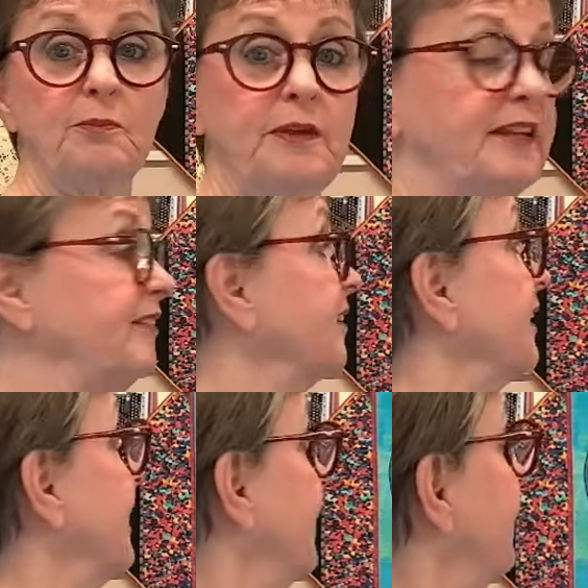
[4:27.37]

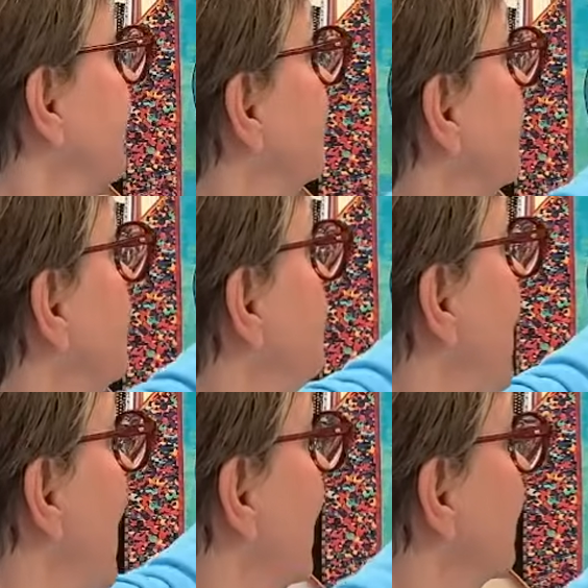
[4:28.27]
basically. And here's the
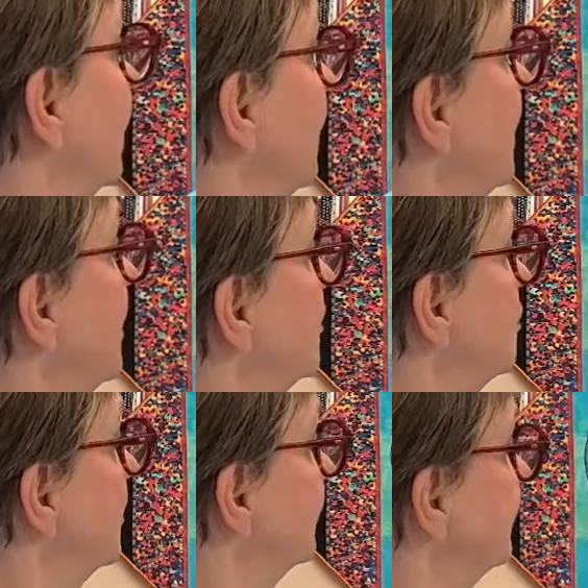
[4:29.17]
back.
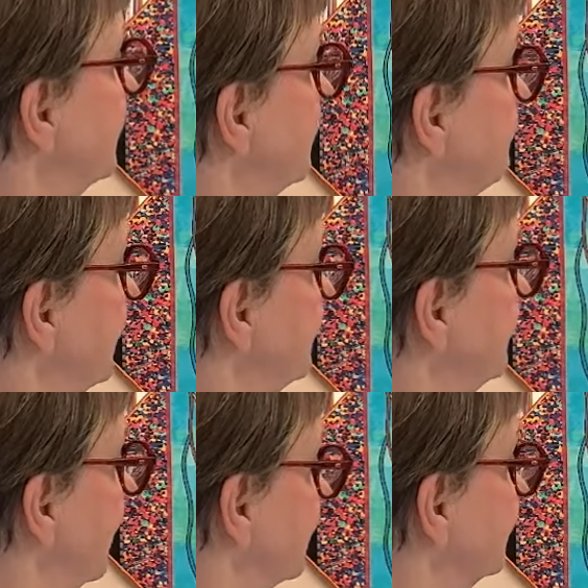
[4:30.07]
You can see the
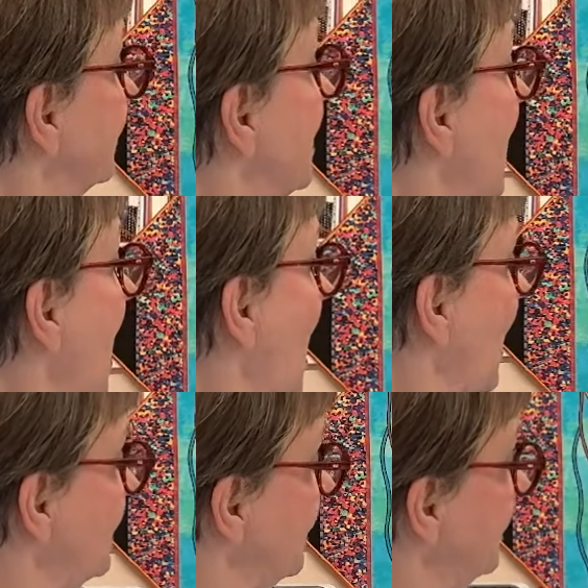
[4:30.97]
Pintucks.
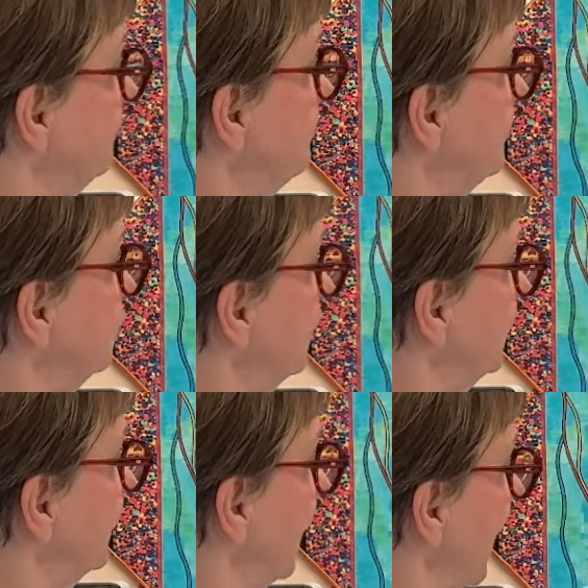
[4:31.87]
And in
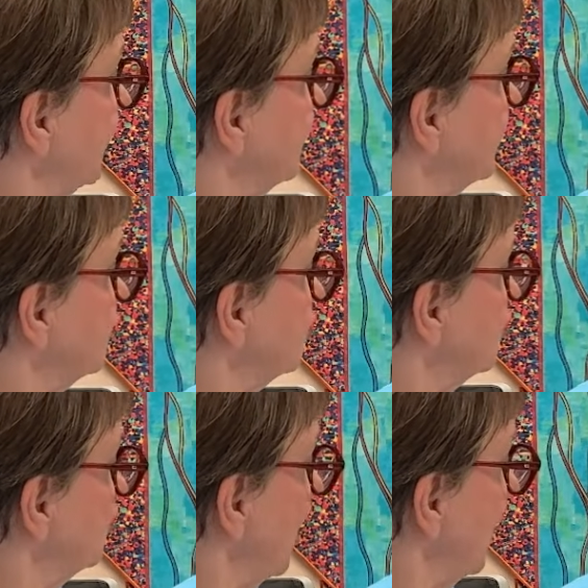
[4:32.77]
between it, I did
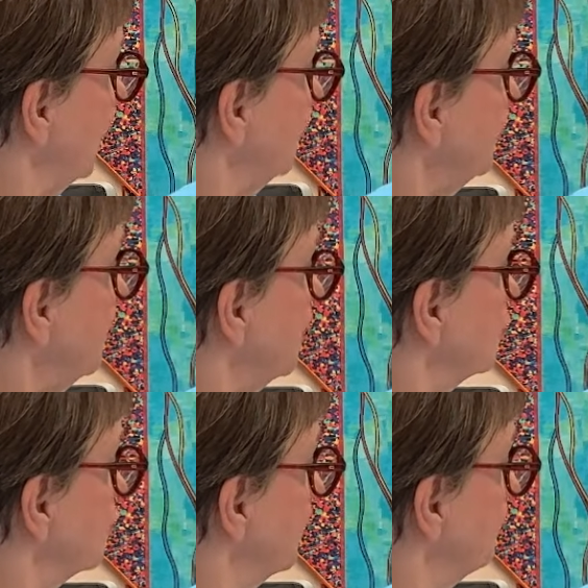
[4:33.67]
chain,
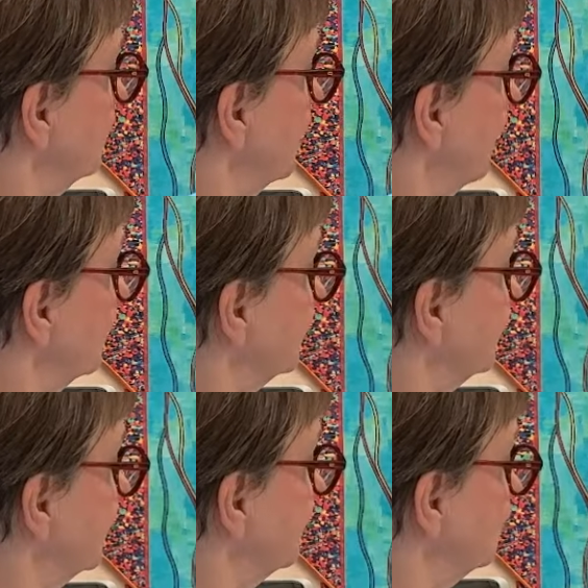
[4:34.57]
triple cover
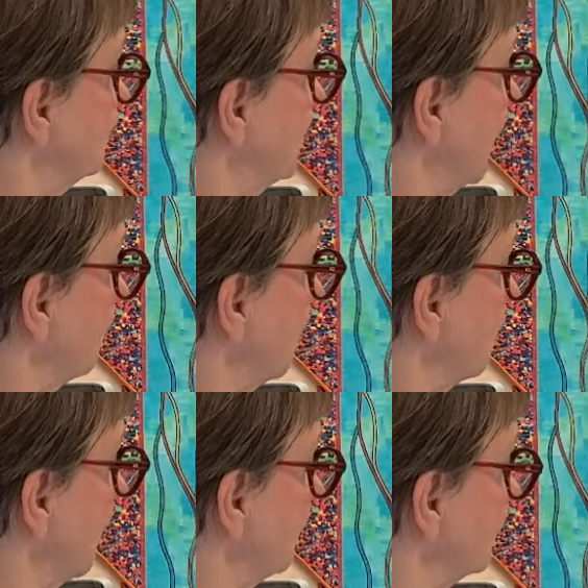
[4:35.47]
stitch, narrow
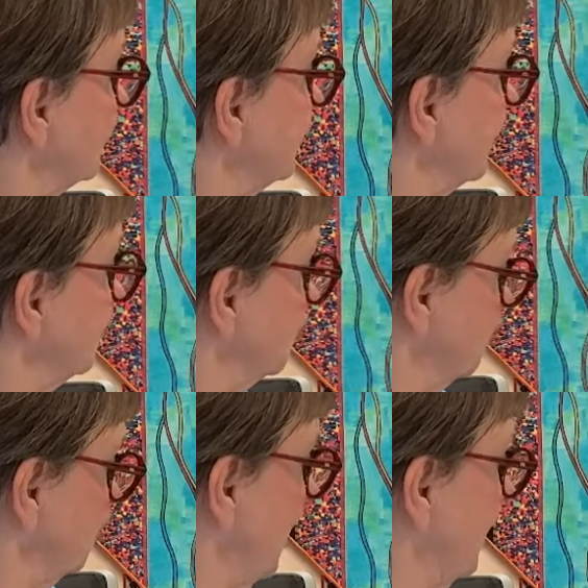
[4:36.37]
cover stitch,
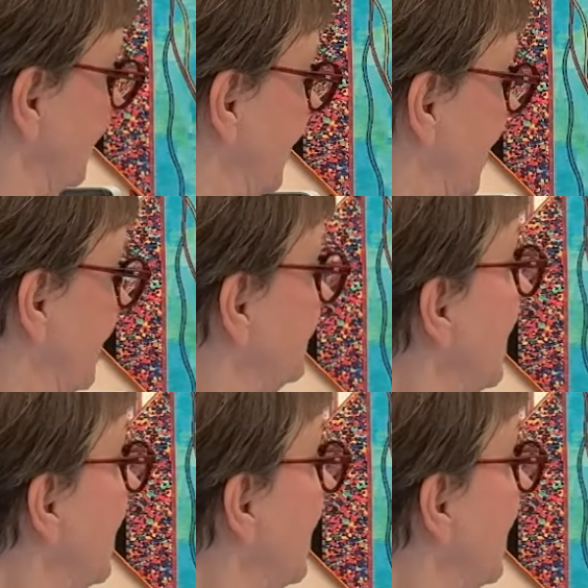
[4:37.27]
chain again,